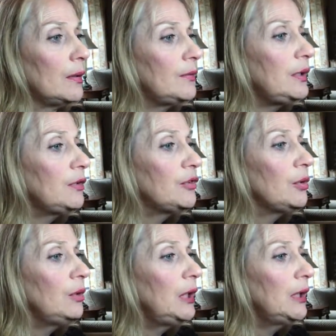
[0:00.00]
So you
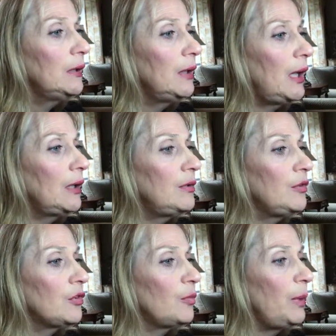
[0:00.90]
tune in and
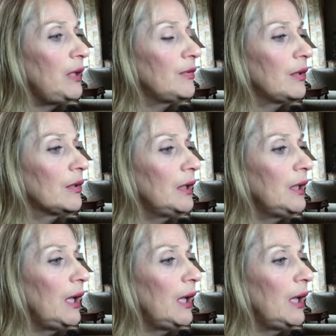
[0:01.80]
you just basically